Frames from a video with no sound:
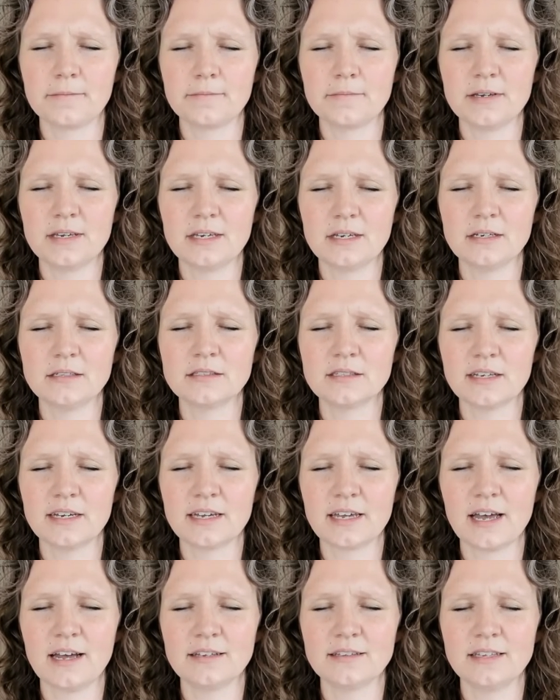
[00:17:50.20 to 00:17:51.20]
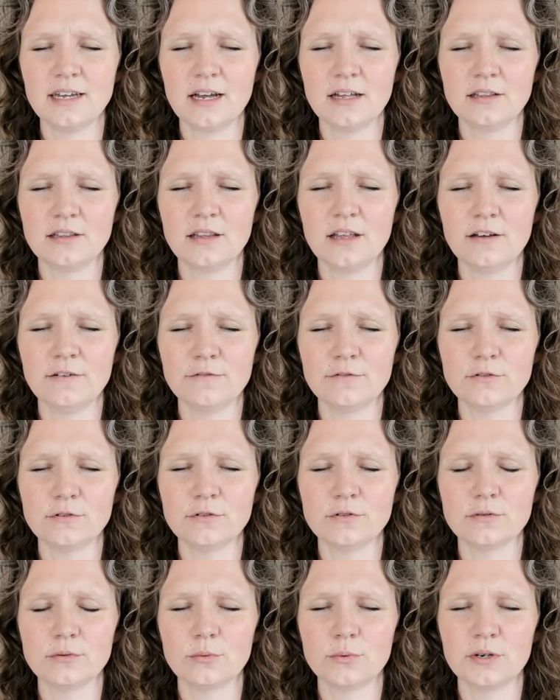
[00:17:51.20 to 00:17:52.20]
He's like at that
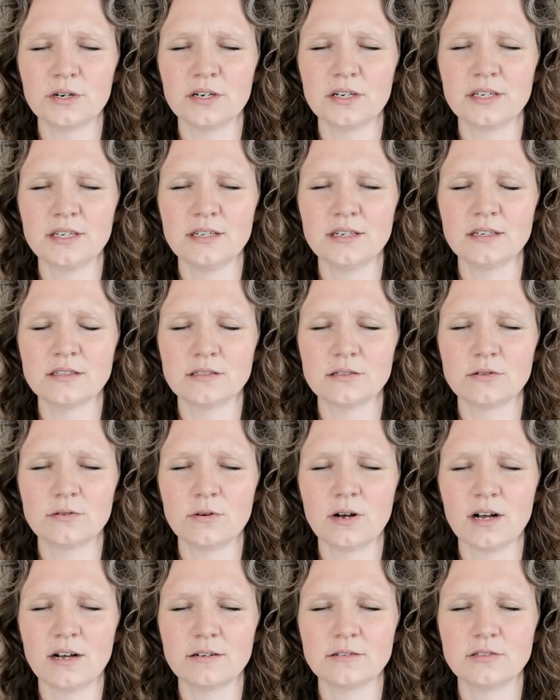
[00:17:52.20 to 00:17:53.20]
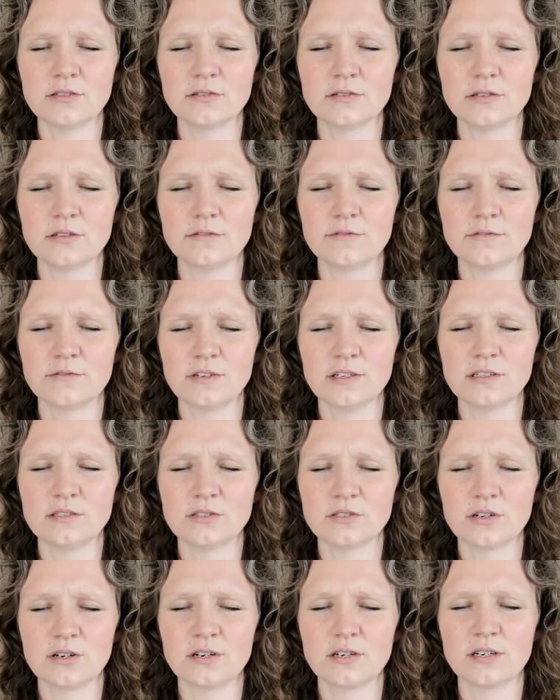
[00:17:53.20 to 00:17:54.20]
level where he doesn't know how to live. He's
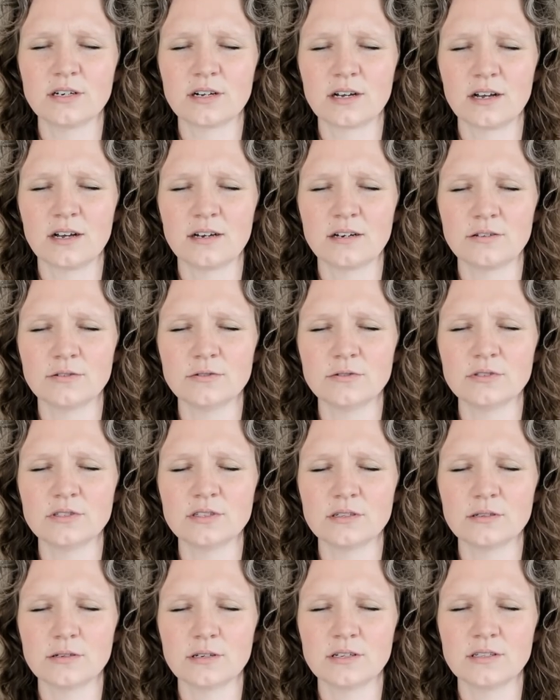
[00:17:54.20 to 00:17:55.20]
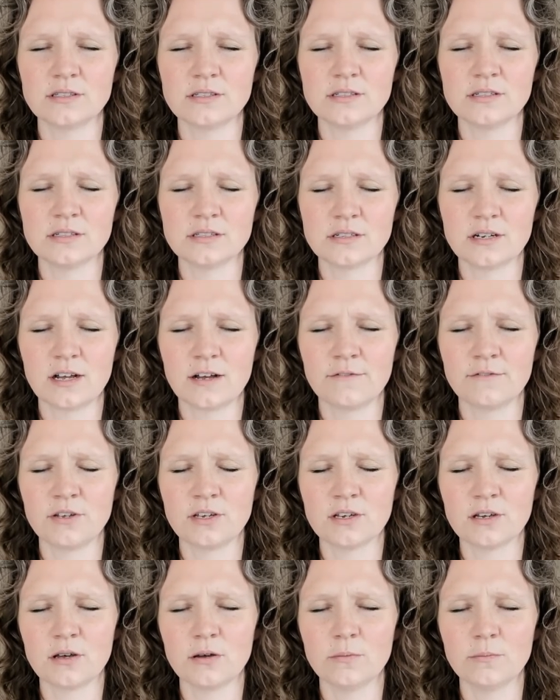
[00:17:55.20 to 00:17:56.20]
starting to kind of lose it because he doesn't have any
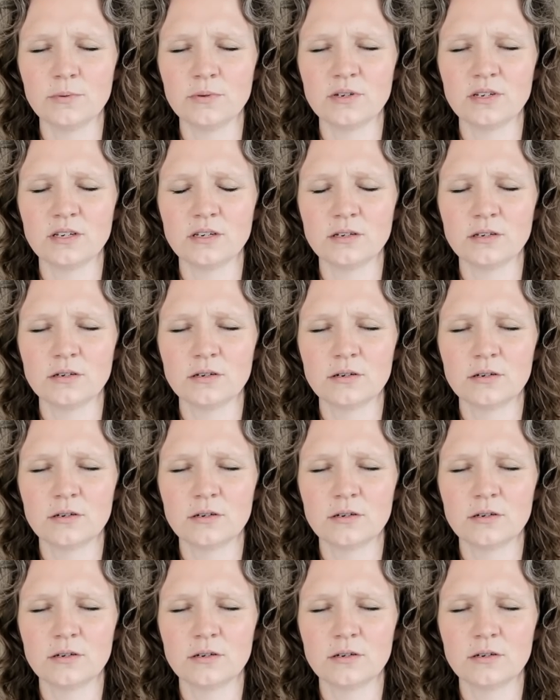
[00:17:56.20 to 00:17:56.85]
company.